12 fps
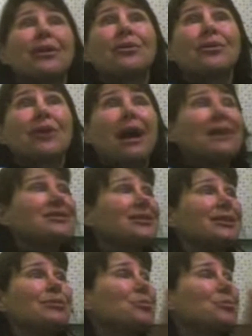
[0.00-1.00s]
other guys and
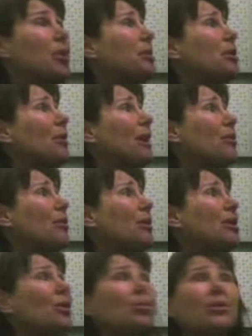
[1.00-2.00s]
he was probably going out
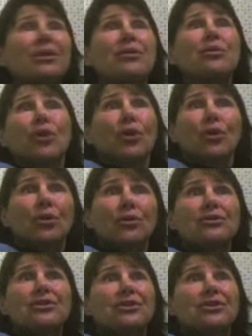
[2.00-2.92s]
with other girls.